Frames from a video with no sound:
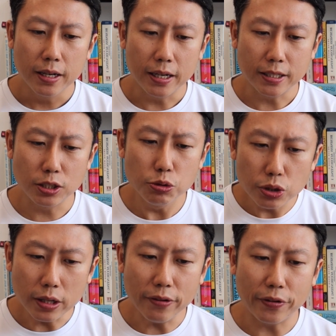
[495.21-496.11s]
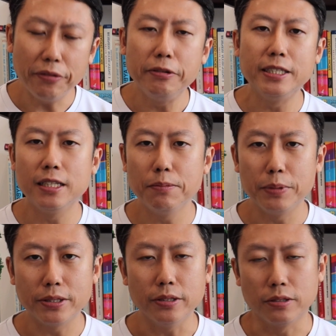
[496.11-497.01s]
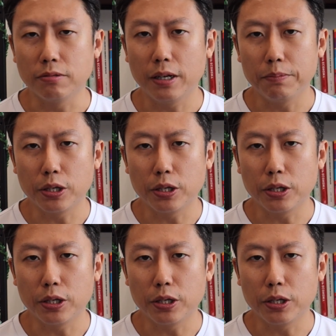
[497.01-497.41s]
It is usually a very resilient business, right?